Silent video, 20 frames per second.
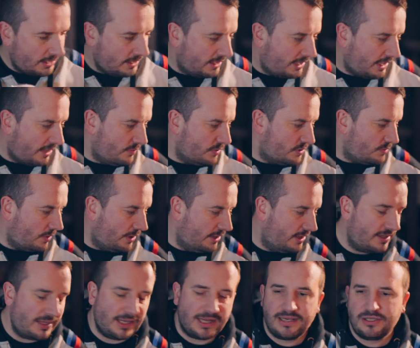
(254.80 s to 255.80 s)
That was one
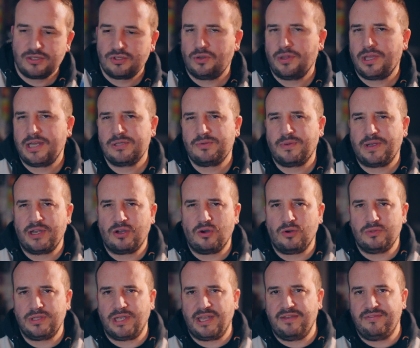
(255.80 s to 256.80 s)
thing, so that's why I
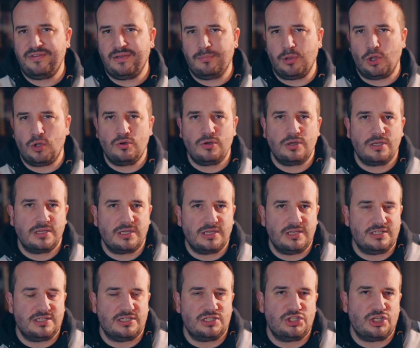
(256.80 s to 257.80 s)
called it Hefe Blanc,
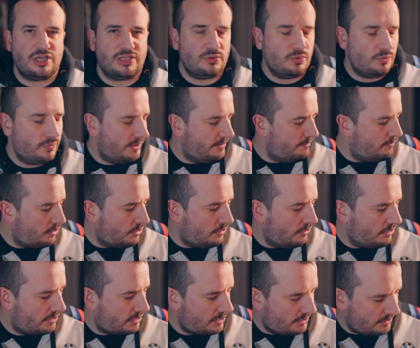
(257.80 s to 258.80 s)
because it's Chateau
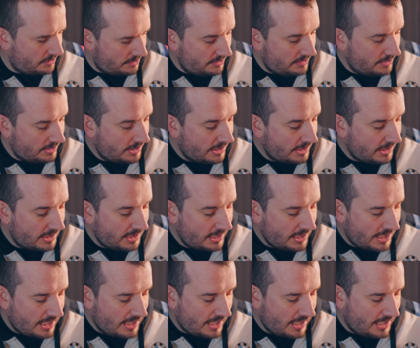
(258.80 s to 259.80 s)
Blanc.
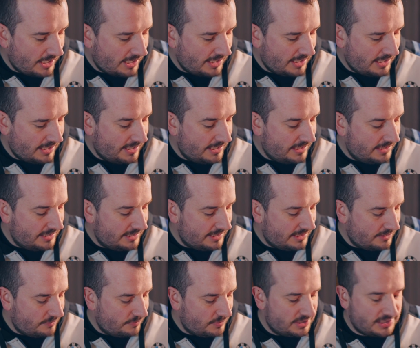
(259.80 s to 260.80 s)
And
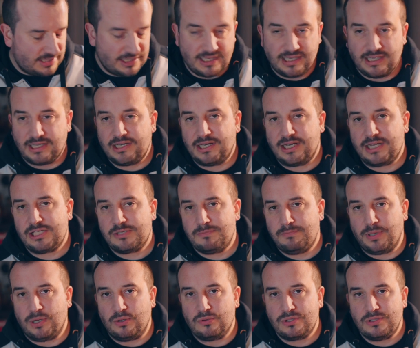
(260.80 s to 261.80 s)
it was the crisp
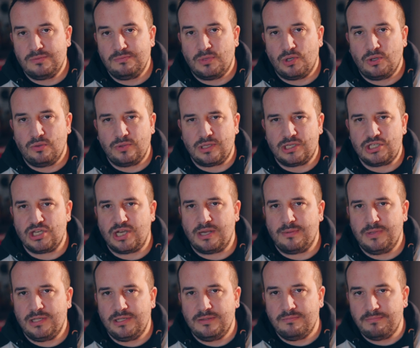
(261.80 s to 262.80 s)
Pilsen malt, the
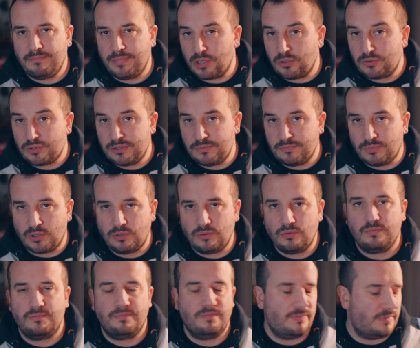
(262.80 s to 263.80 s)
German Pilsen
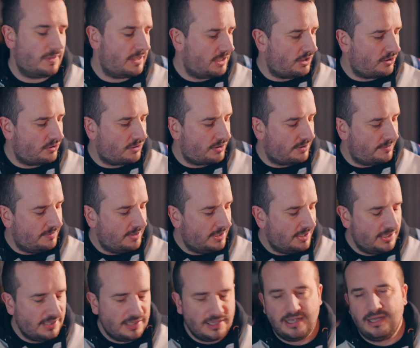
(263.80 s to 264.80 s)
malt I got
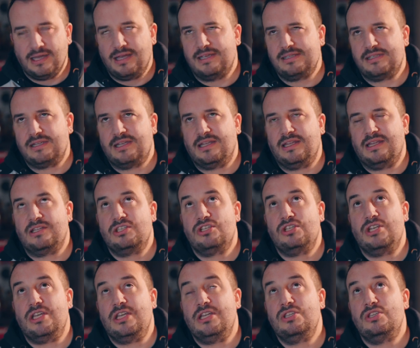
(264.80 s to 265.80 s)
as a kind of
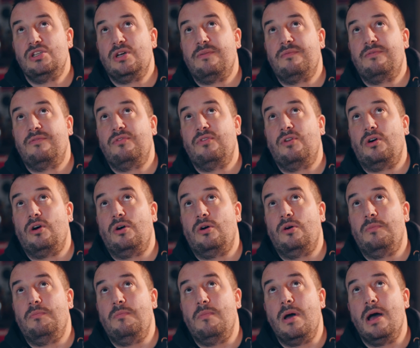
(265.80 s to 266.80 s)
change up
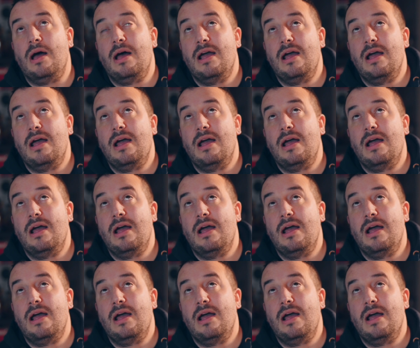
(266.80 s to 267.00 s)
from